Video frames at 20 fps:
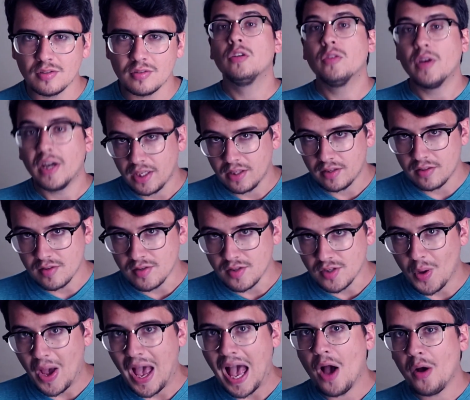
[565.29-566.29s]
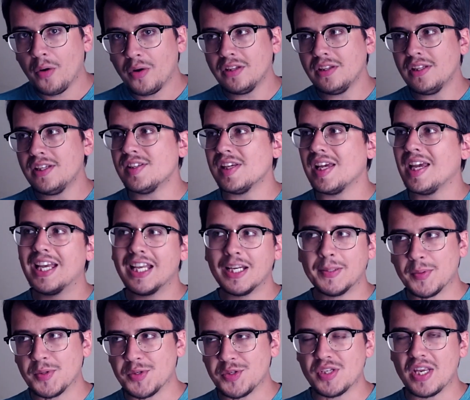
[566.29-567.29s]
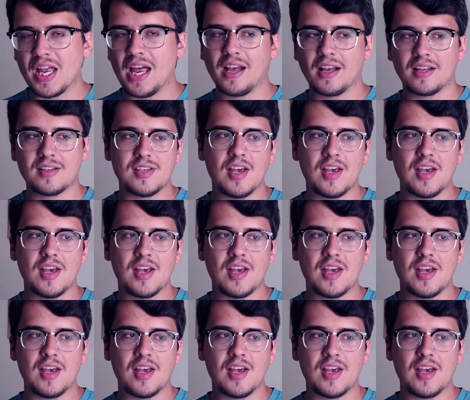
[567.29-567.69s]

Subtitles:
Great, so how can these animal stacks